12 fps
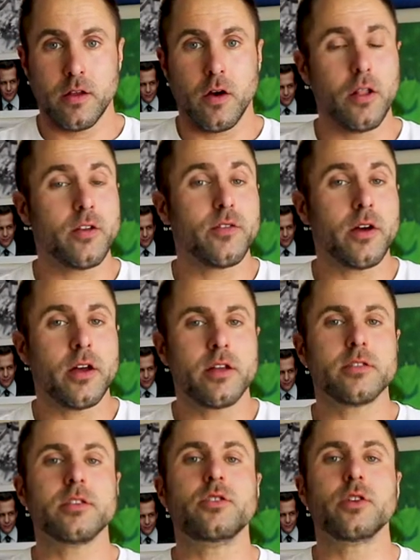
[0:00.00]
Oliver,
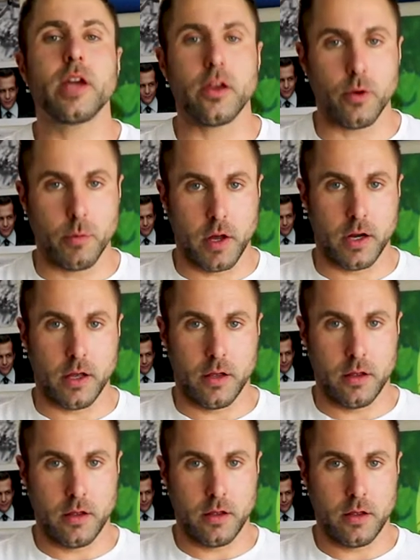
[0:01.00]
did you get your money?
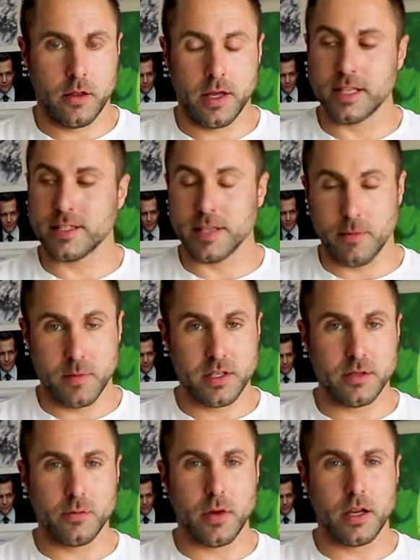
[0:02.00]
He'd sent me
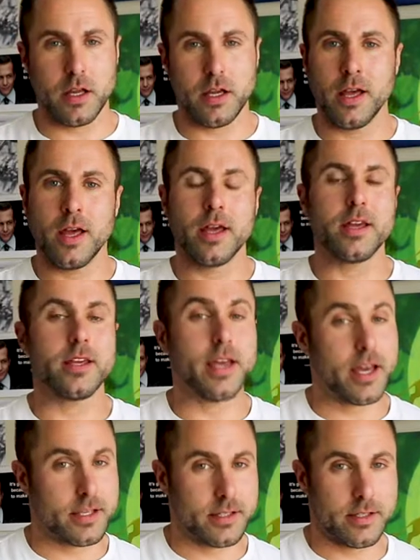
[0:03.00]
some money.
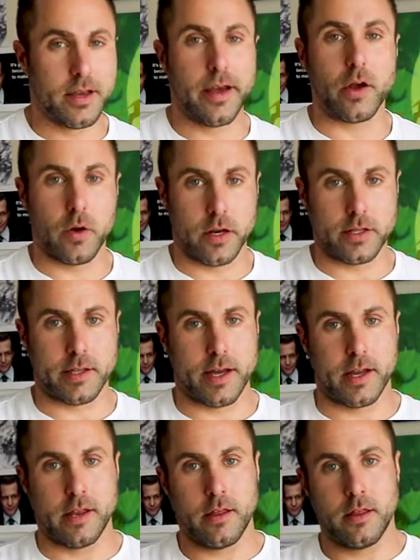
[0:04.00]
Yes, I got it,
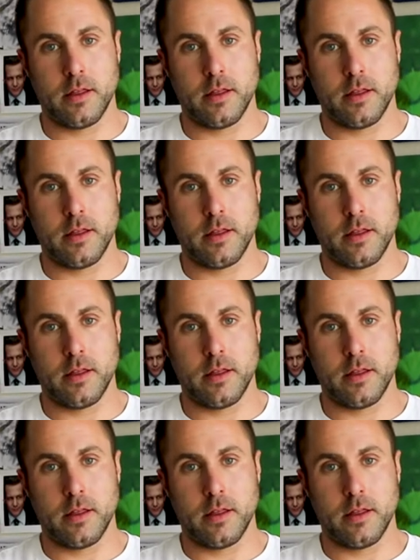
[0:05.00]
Dad.